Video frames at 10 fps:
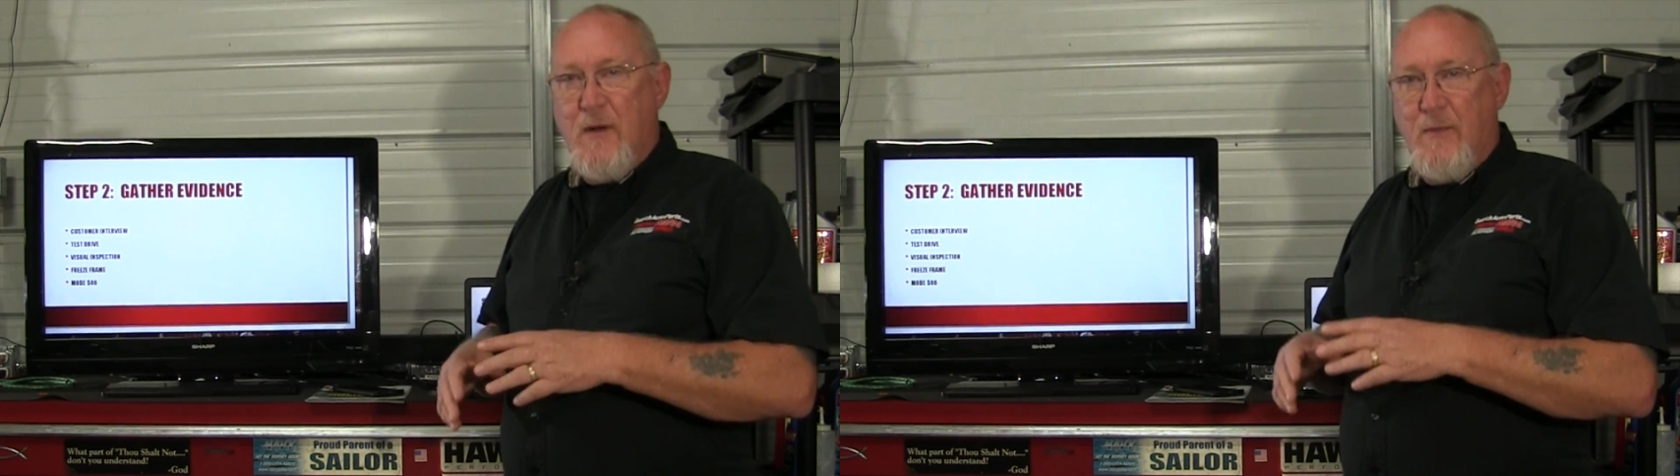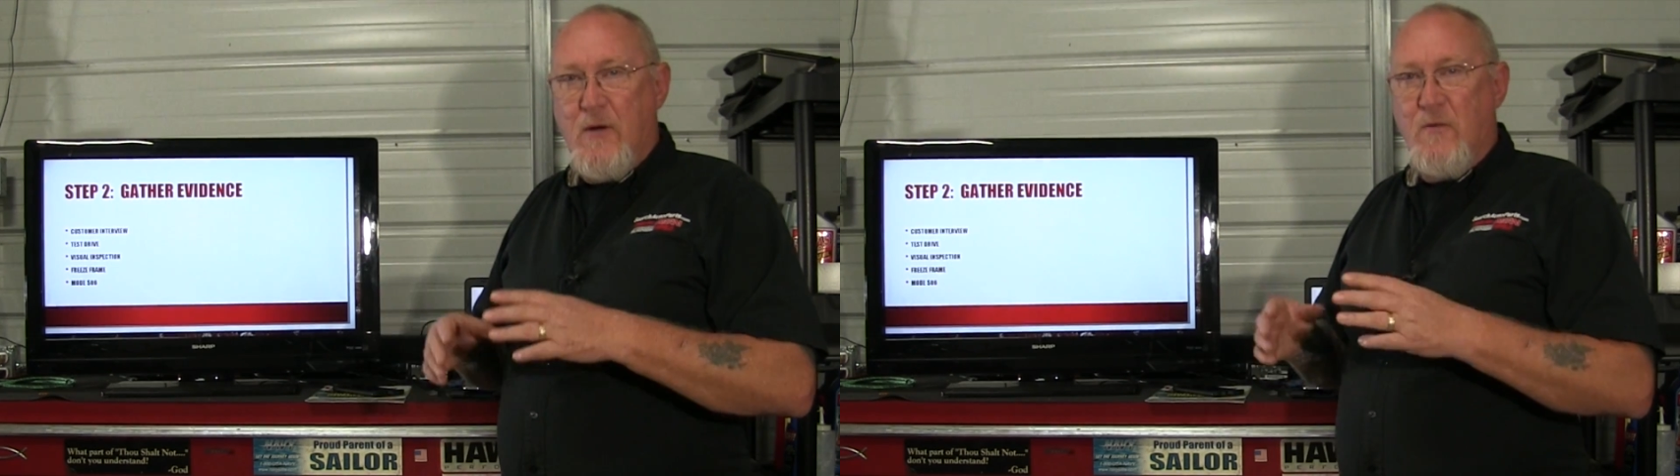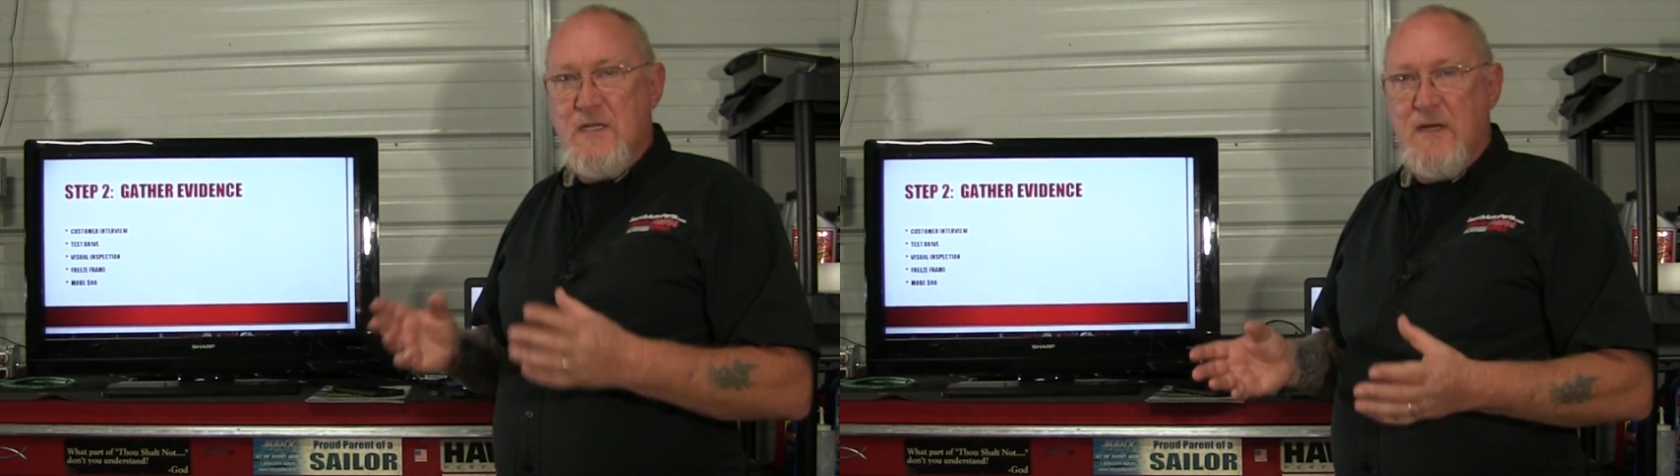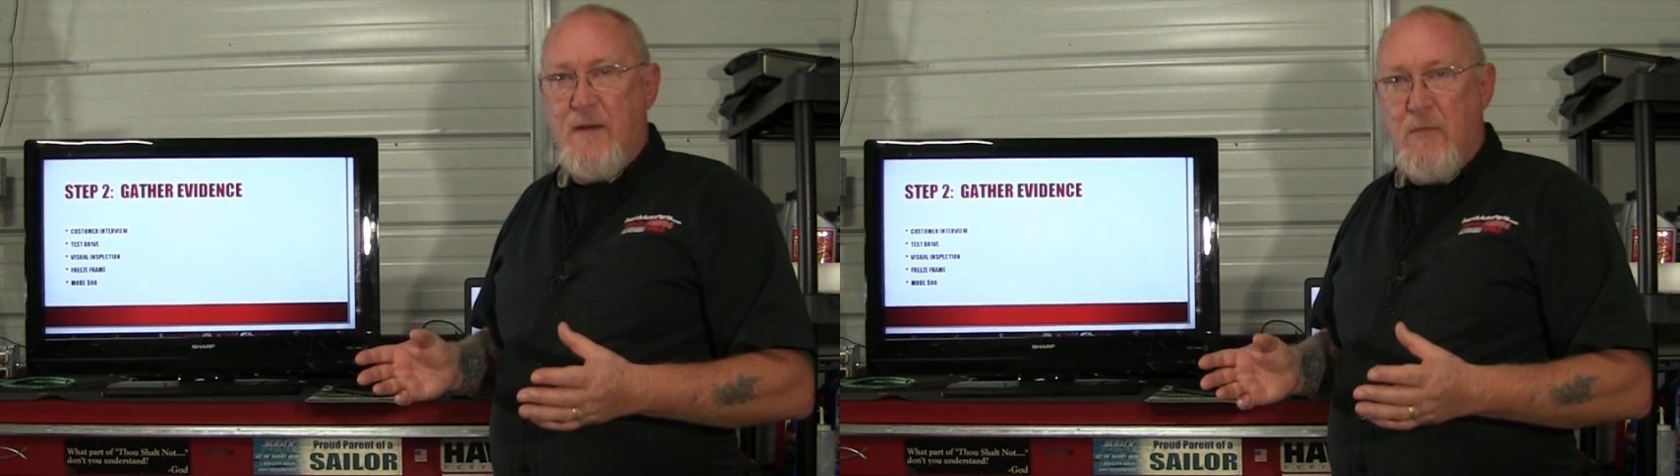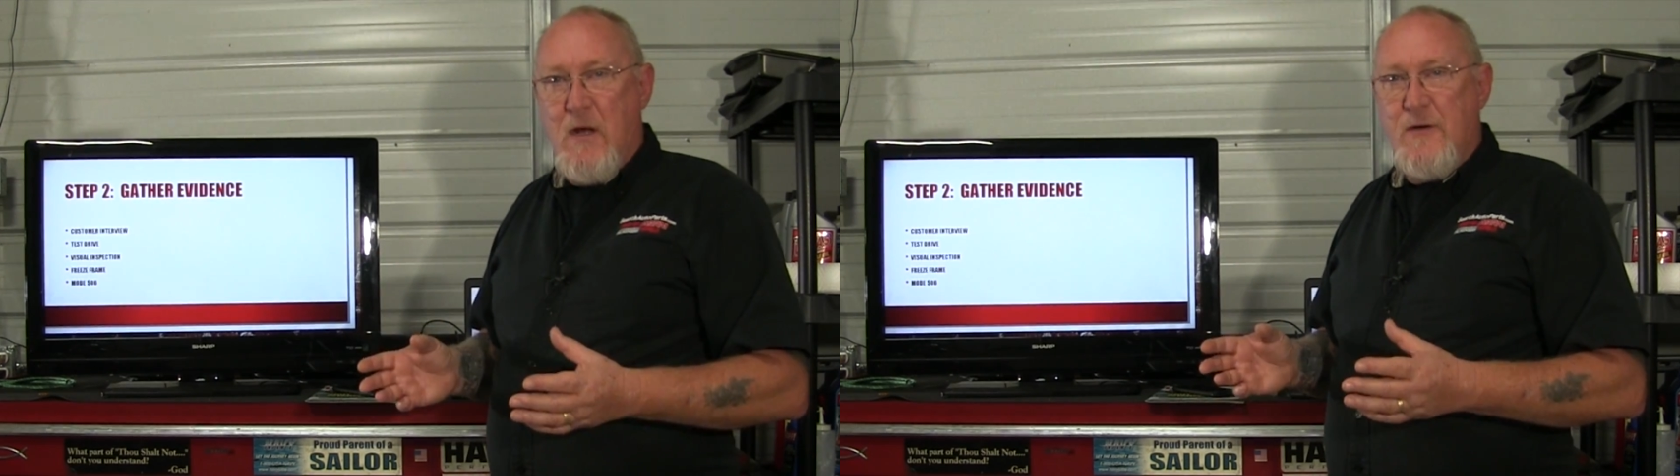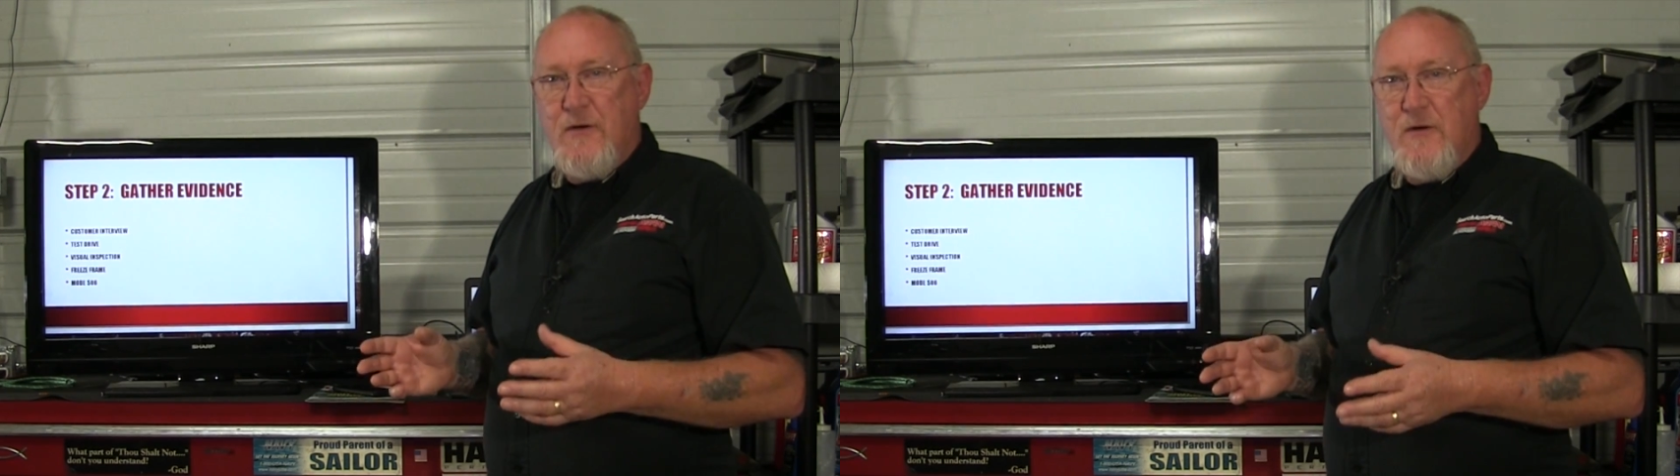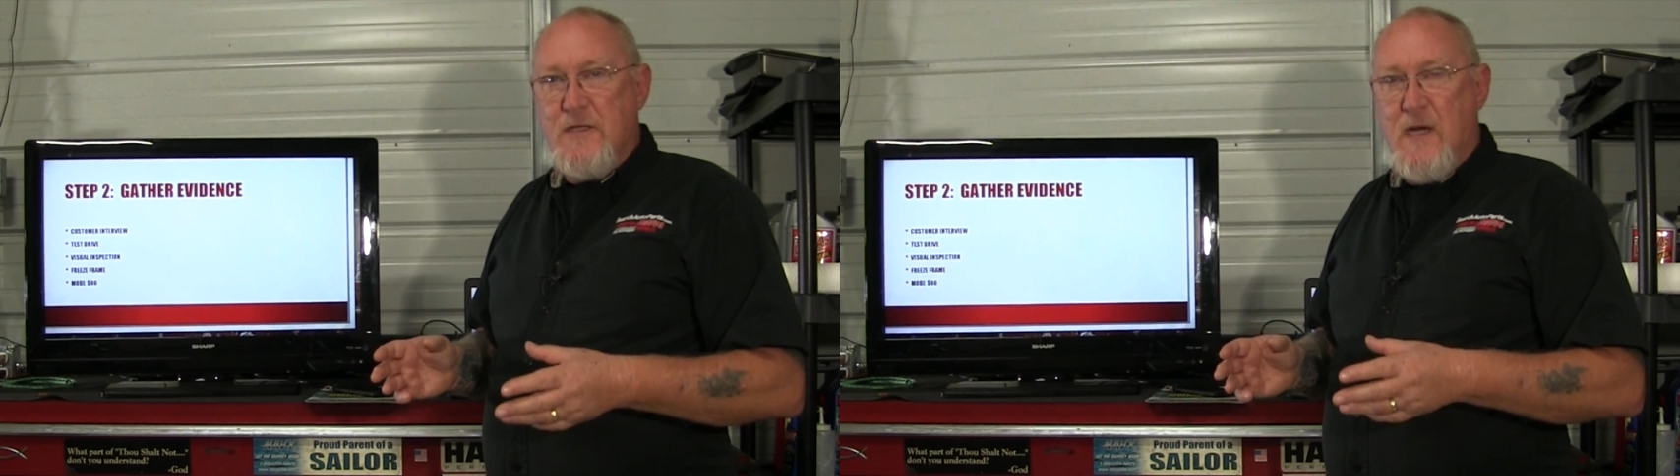I'm going to reset monitors.